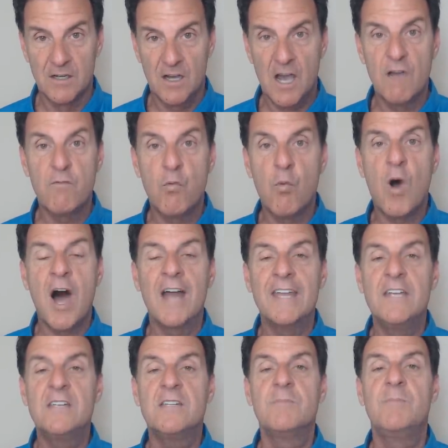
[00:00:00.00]
of
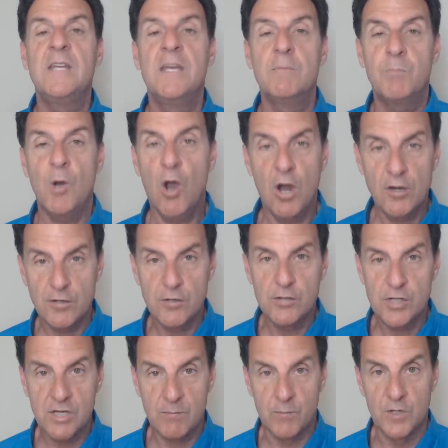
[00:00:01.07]
wanting to be in
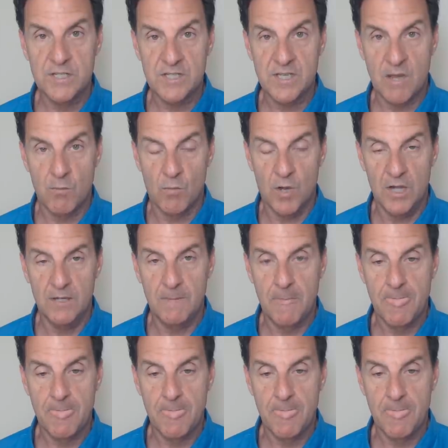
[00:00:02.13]
partnership with someone.